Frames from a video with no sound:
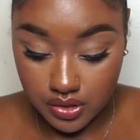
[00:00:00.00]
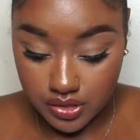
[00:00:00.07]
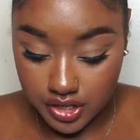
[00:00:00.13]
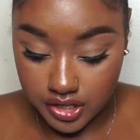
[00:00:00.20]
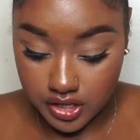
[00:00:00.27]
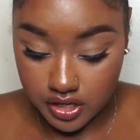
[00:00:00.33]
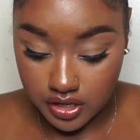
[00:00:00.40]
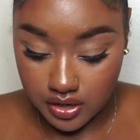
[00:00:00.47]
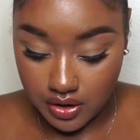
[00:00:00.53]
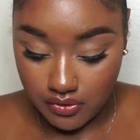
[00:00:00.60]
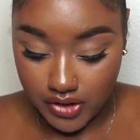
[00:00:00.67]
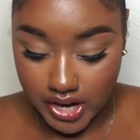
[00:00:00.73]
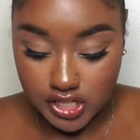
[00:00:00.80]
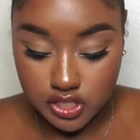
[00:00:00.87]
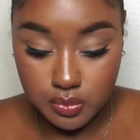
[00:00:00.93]
the
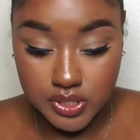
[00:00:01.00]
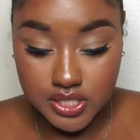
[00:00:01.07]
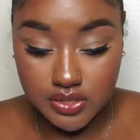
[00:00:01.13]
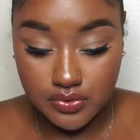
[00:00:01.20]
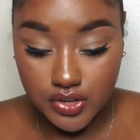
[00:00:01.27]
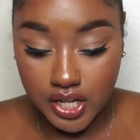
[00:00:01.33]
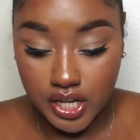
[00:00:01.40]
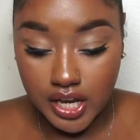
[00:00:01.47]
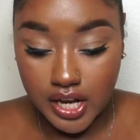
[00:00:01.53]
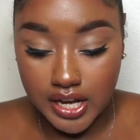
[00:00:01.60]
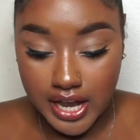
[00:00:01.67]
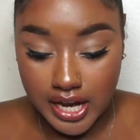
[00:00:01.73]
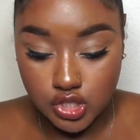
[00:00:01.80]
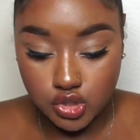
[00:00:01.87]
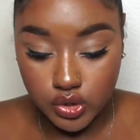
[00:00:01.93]
Vita Specific
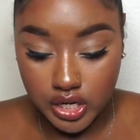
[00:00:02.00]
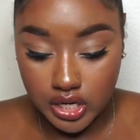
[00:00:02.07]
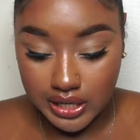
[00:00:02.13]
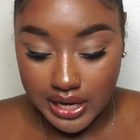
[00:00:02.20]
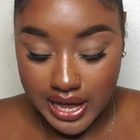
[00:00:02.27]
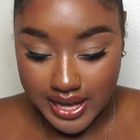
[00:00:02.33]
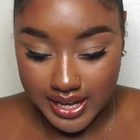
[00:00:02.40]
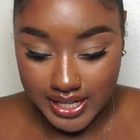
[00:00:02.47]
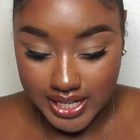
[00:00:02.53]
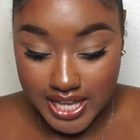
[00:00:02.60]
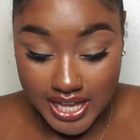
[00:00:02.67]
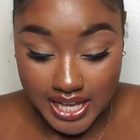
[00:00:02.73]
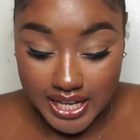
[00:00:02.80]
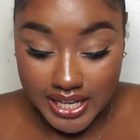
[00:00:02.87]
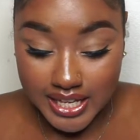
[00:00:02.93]
Natural Hair line
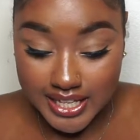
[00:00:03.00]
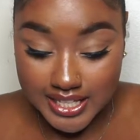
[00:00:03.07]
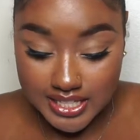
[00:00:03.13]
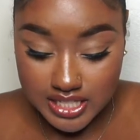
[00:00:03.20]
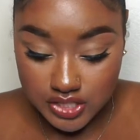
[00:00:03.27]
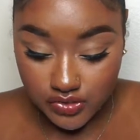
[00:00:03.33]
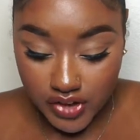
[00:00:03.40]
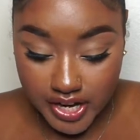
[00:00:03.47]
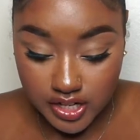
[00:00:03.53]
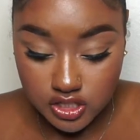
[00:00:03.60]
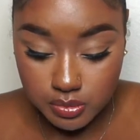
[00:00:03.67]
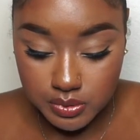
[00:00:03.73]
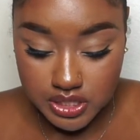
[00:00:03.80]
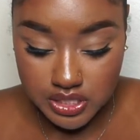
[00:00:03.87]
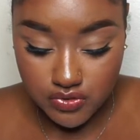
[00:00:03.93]
is this Vita
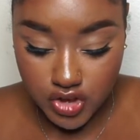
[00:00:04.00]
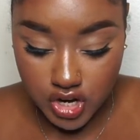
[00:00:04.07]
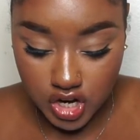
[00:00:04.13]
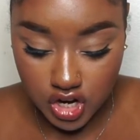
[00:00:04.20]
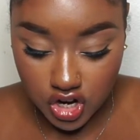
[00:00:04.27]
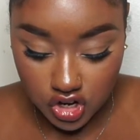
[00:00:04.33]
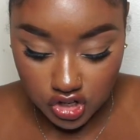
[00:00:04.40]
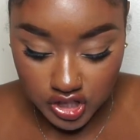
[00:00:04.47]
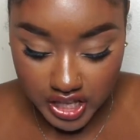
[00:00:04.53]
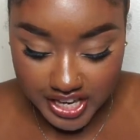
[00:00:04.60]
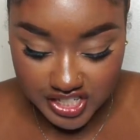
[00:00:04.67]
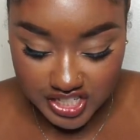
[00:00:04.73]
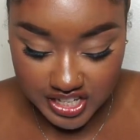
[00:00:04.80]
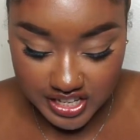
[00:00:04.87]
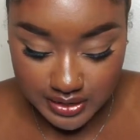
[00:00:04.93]
Specific Curl
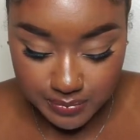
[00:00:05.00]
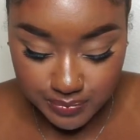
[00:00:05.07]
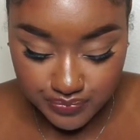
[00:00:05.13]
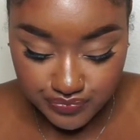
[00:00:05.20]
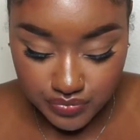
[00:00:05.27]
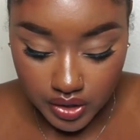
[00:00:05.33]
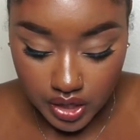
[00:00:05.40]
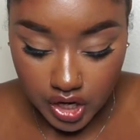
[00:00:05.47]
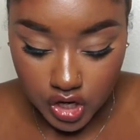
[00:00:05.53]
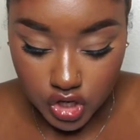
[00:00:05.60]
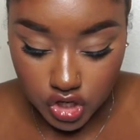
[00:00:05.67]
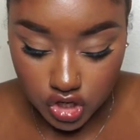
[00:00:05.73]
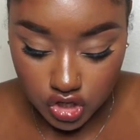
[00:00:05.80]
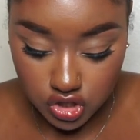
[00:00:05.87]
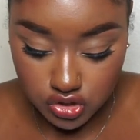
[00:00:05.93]
Legend
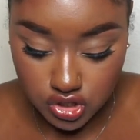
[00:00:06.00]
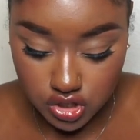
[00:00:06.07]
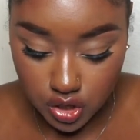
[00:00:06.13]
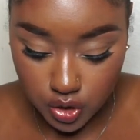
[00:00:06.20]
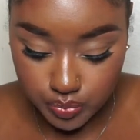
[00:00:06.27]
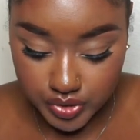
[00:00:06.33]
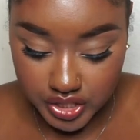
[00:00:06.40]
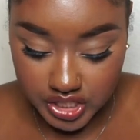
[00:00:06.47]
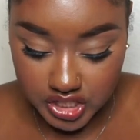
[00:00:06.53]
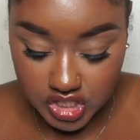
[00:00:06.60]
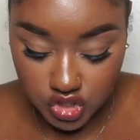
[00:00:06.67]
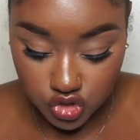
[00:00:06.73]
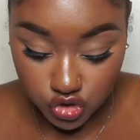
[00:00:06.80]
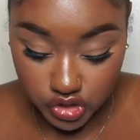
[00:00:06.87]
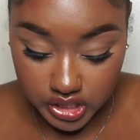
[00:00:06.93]
Curl
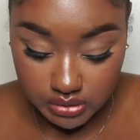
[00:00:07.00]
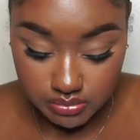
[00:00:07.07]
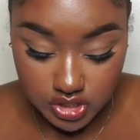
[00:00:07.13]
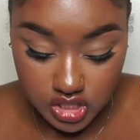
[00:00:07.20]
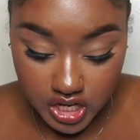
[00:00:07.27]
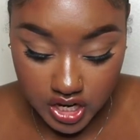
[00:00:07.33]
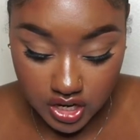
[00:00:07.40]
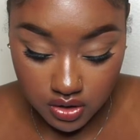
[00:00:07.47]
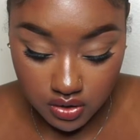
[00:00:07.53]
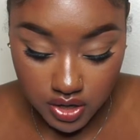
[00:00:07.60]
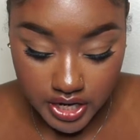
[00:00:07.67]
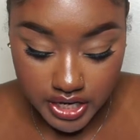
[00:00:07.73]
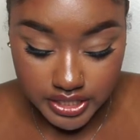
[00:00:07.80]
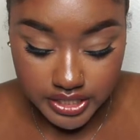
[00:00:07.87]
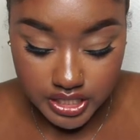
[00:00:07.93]
Sculpting Cream Gel.
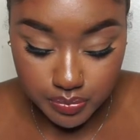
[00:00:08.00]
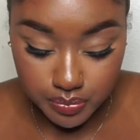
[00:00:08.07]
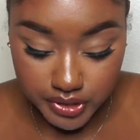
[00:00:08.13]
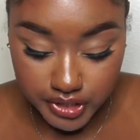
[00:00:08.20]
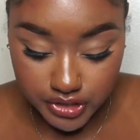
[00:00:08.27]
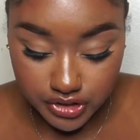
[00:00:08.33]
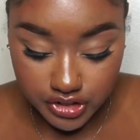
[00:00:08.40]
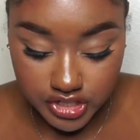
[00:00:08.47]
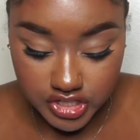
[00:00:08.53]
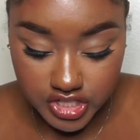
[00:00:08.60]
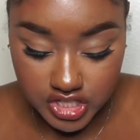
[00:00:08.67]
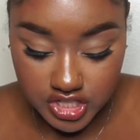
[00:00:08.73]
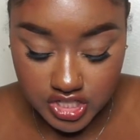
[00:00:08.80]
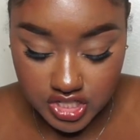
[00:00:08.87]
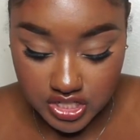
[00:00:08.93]
Deeply
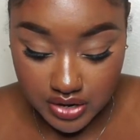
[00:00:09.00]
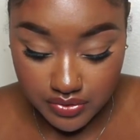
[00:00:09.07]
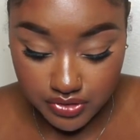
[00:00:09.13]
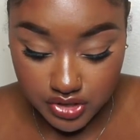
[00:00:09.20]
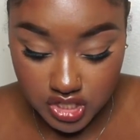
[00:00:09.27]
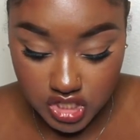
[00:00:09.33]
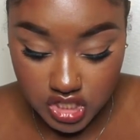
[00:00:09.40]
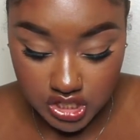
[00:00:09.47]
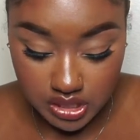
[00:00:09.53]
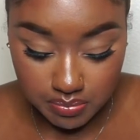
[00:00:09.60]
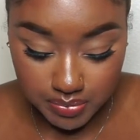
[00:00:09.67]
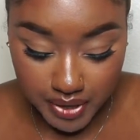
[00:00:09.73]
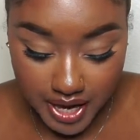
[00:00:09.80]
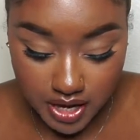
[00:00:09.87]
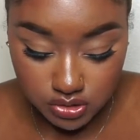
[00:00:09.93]
nourishes definition
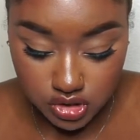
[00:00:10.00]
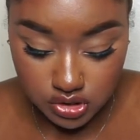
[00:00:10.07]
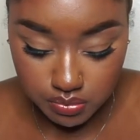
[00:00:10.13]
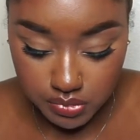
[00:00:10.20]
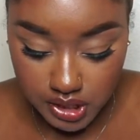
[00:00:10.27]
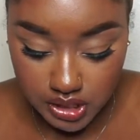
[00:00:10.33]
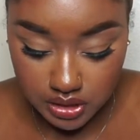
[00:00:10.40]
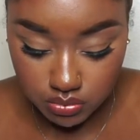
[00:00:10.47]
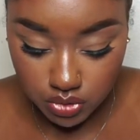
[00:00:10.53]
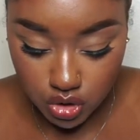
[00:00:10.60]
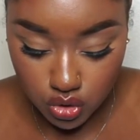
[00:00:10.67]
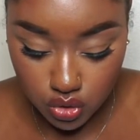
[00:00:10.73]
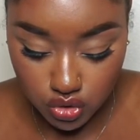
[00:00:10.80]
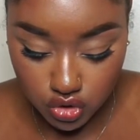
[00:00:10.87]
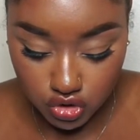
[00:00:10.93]
and bounce, medium
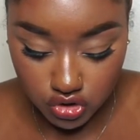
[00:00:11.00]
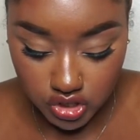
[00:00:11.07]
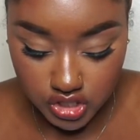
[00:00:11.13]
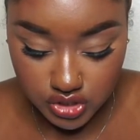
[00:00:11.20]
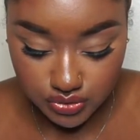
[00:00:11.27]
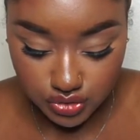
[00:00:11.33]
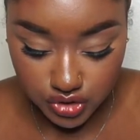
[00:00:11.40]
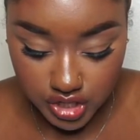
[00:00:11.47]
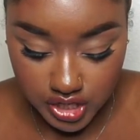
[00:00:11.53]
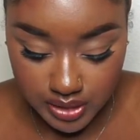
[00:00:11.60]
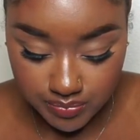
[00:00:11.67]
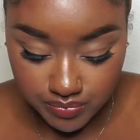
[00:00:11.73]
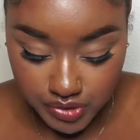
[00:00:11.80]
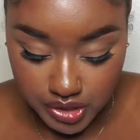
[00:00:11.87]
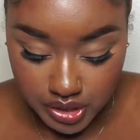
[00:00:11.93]
hold, crunch free,